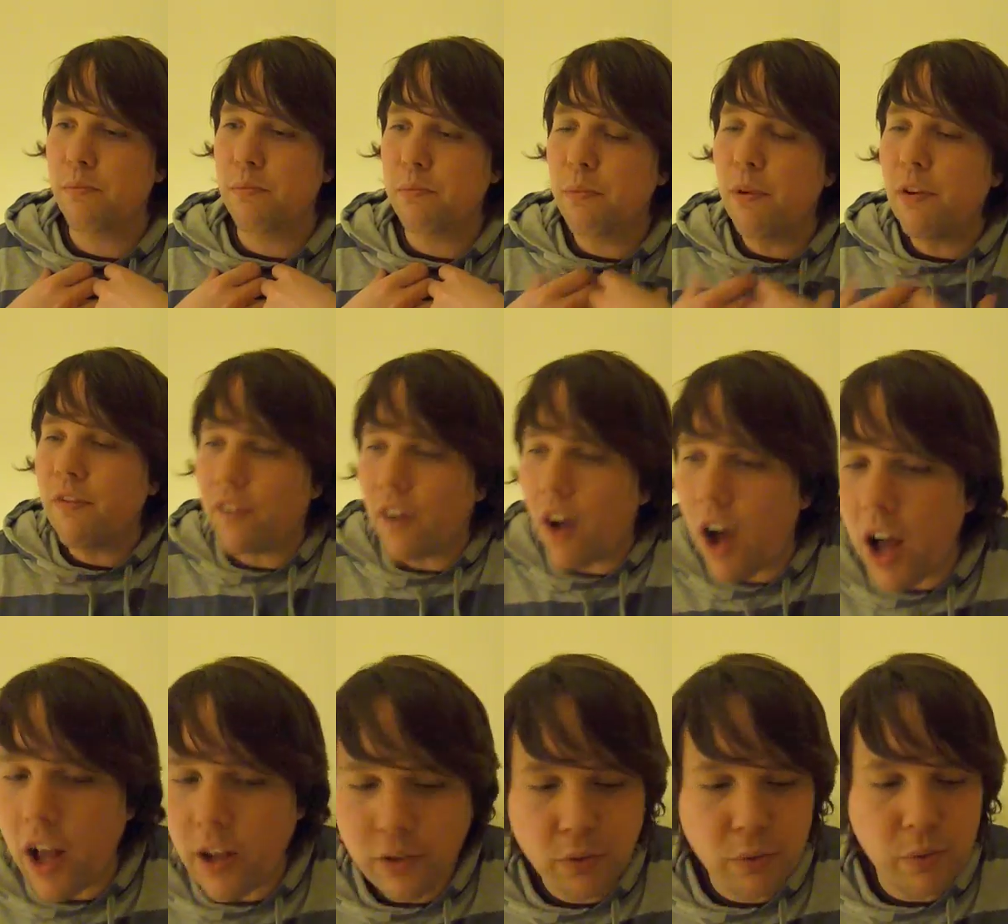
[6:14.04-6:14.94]
But for
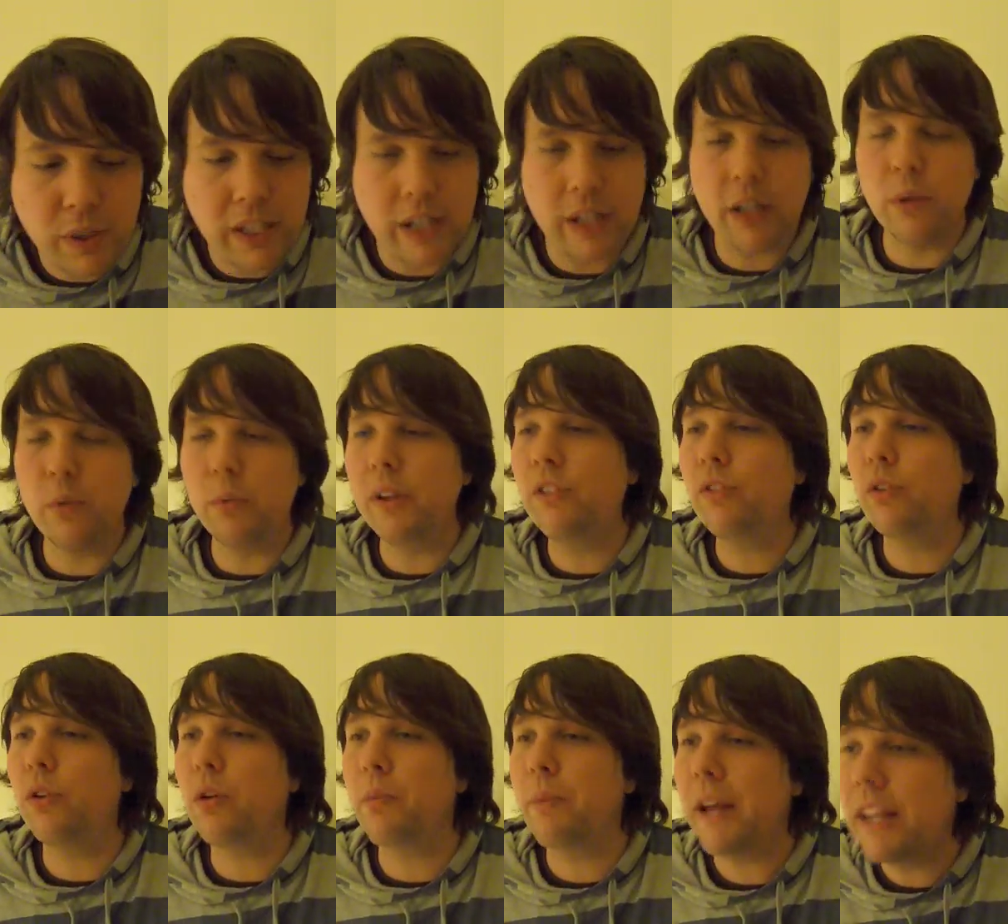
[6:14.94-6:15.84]
us, we
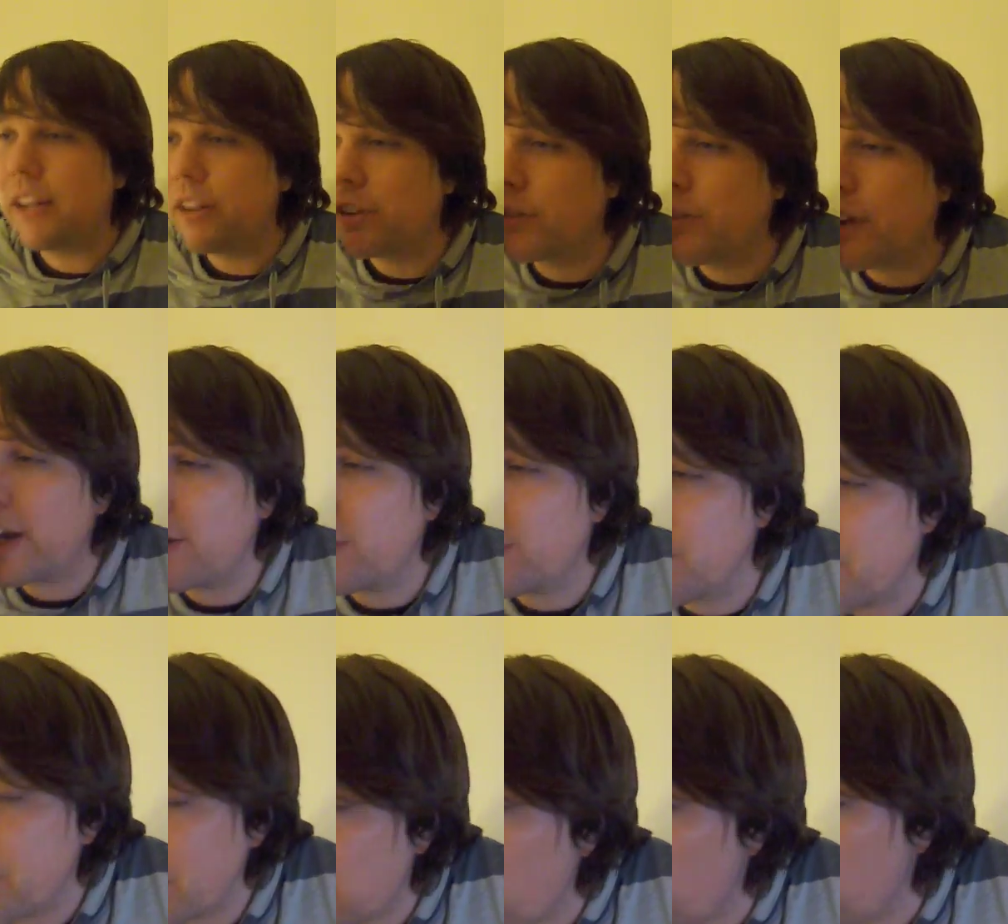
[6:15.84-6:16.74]
talk about integration
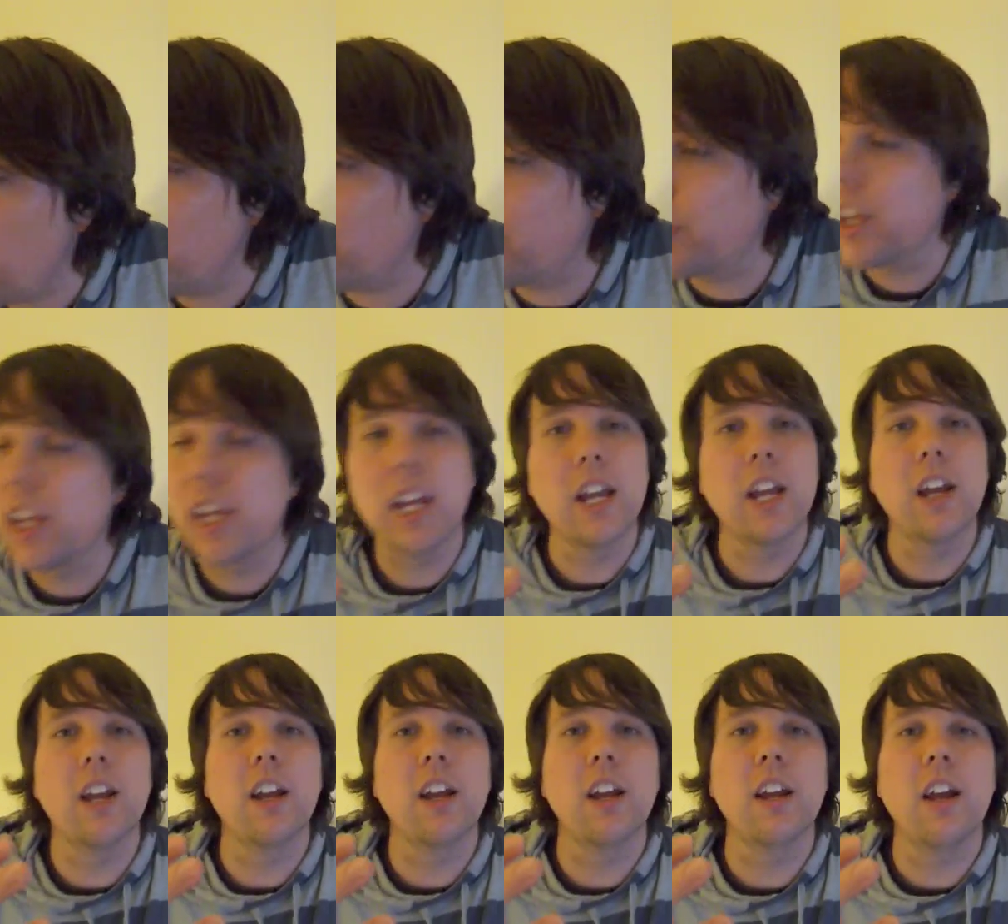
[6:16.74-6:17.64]
because
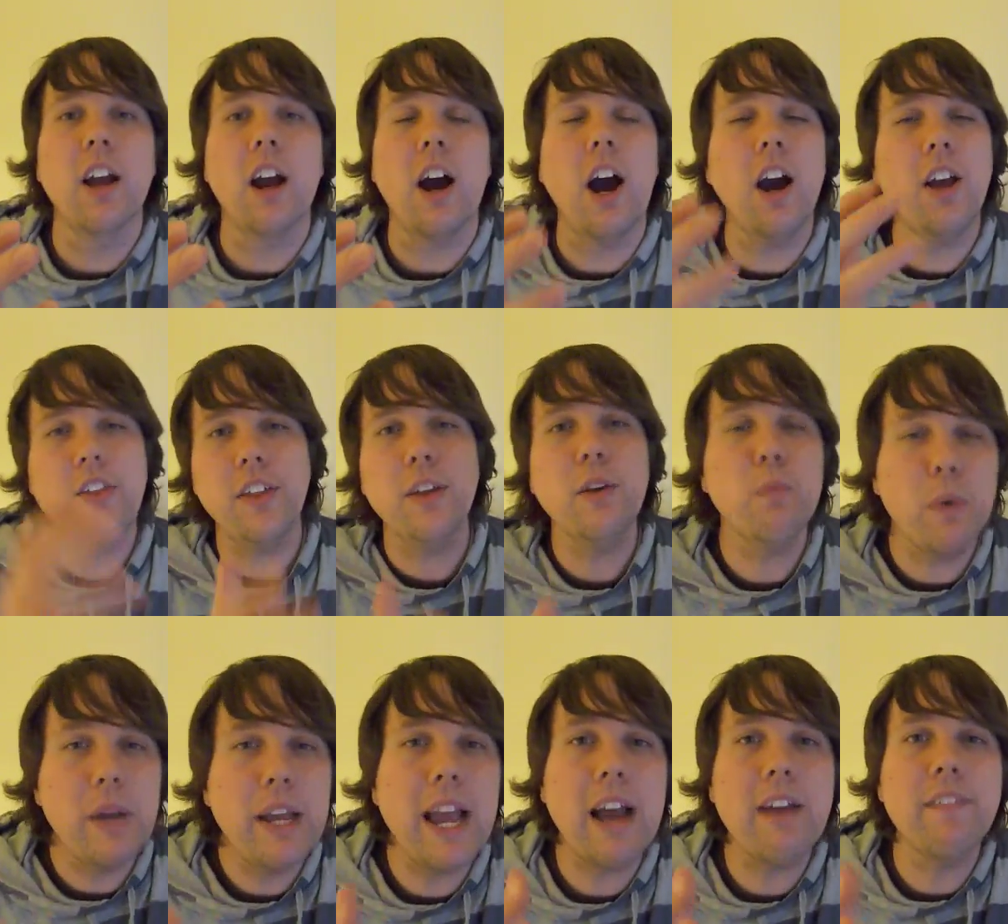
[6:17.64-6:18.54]
I think
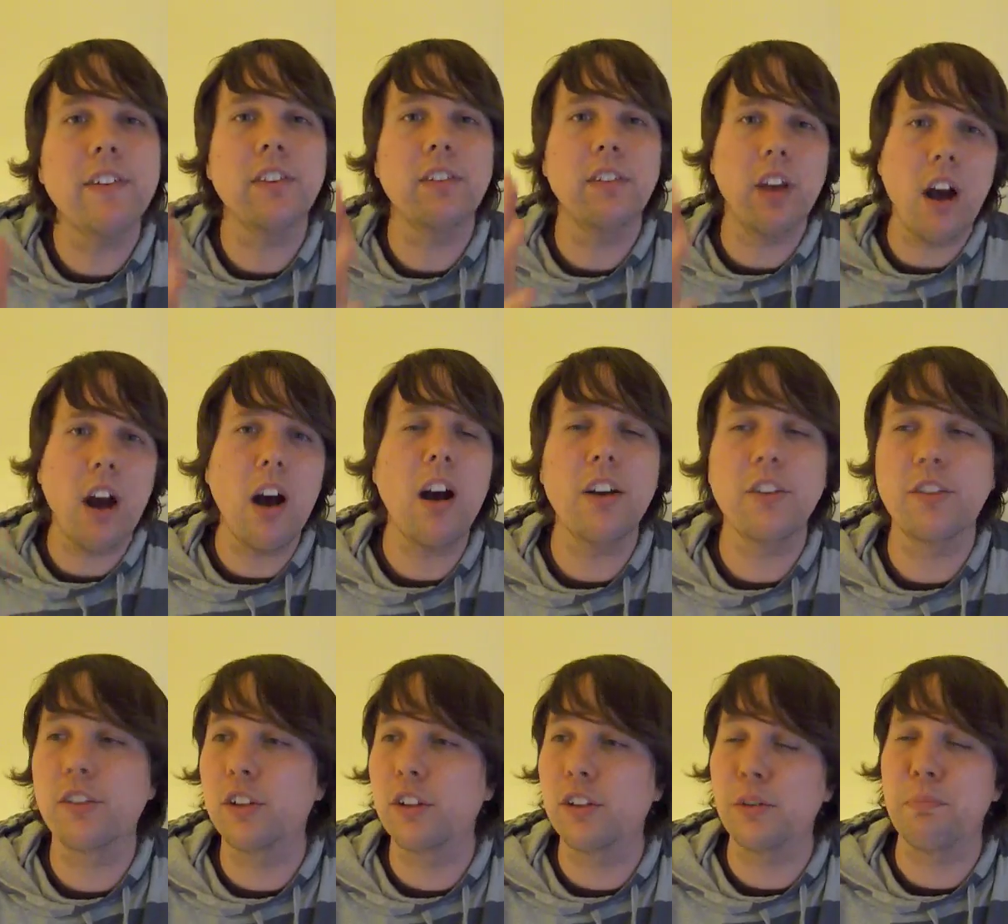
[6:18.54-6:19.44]
we have a
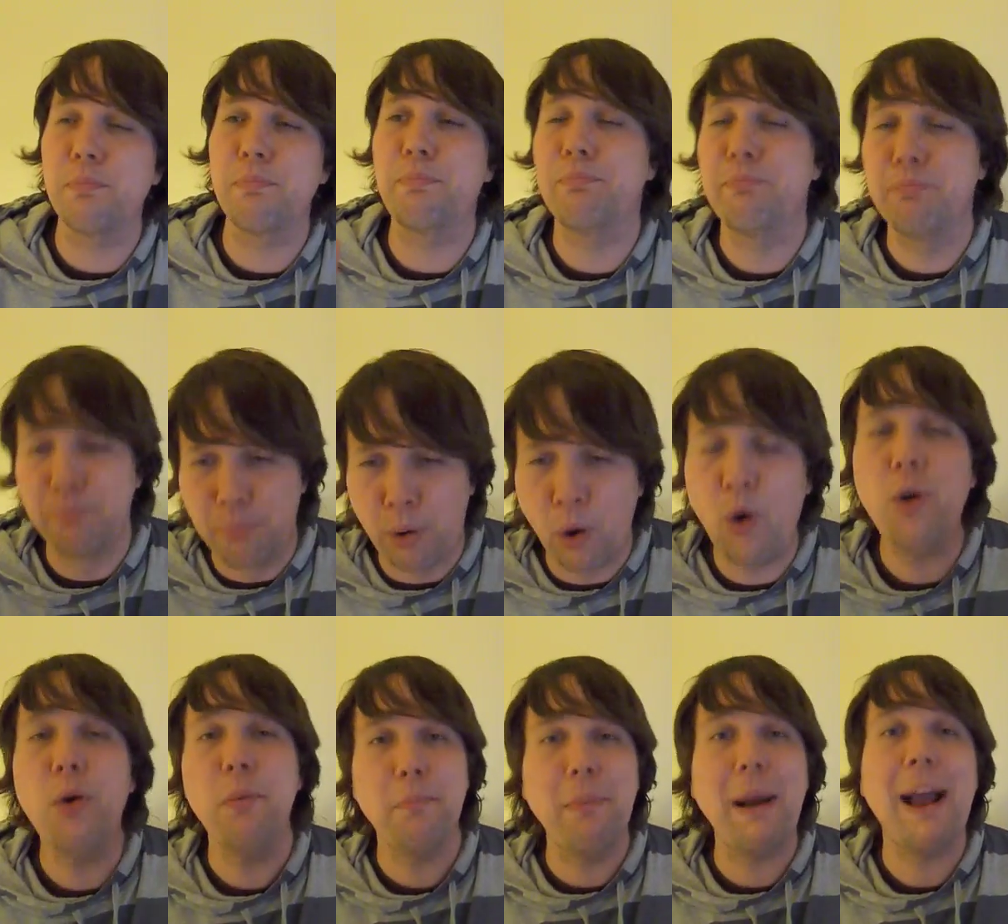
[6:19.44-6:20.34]
task to
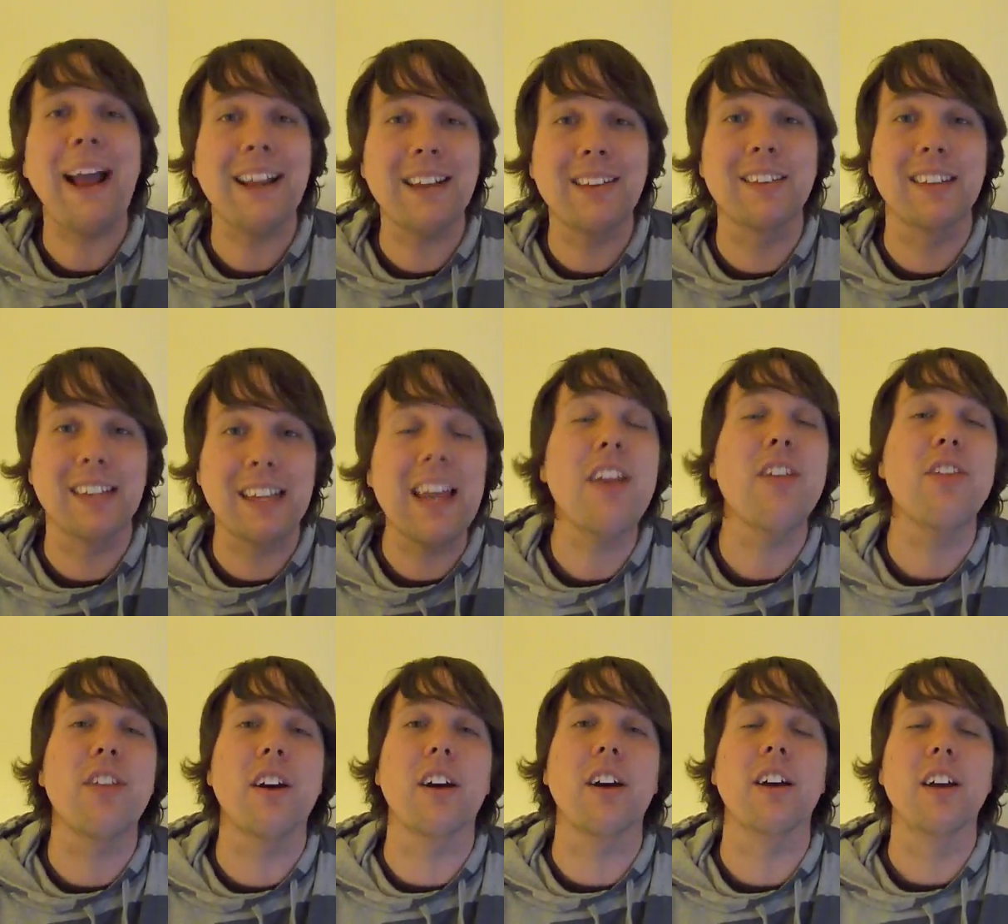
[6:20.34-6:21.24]
put back
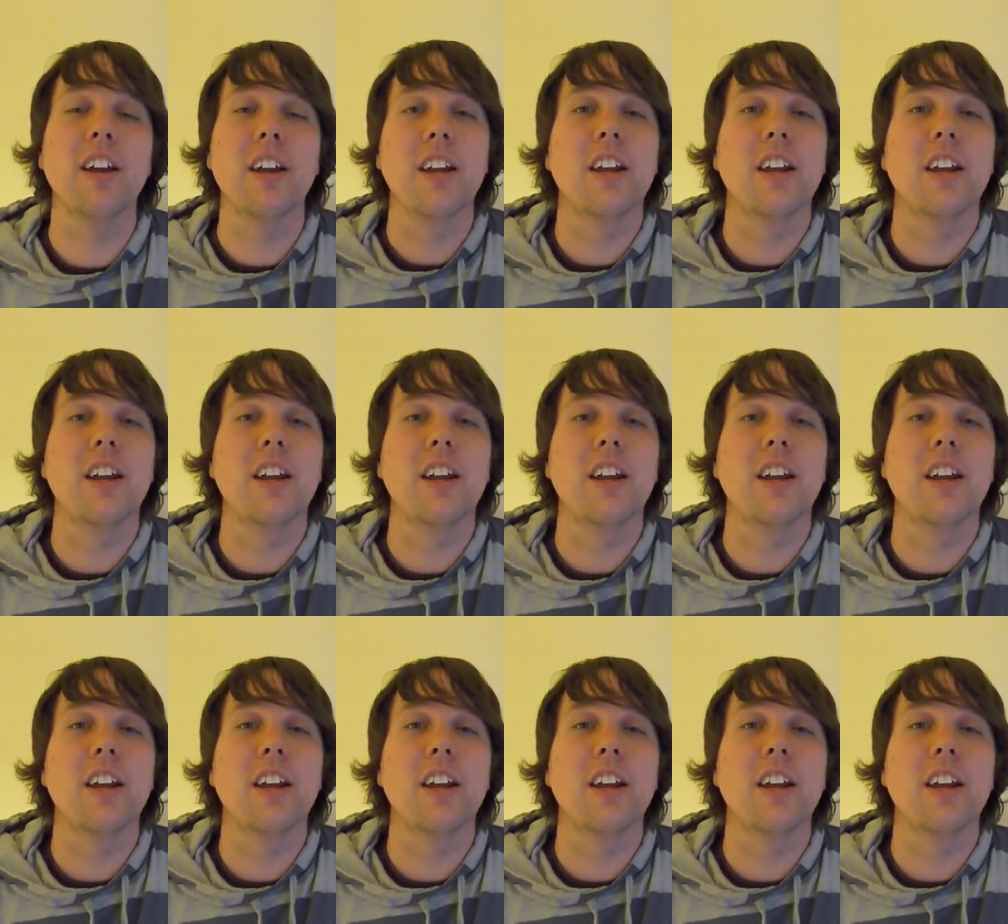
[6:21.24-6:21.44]
together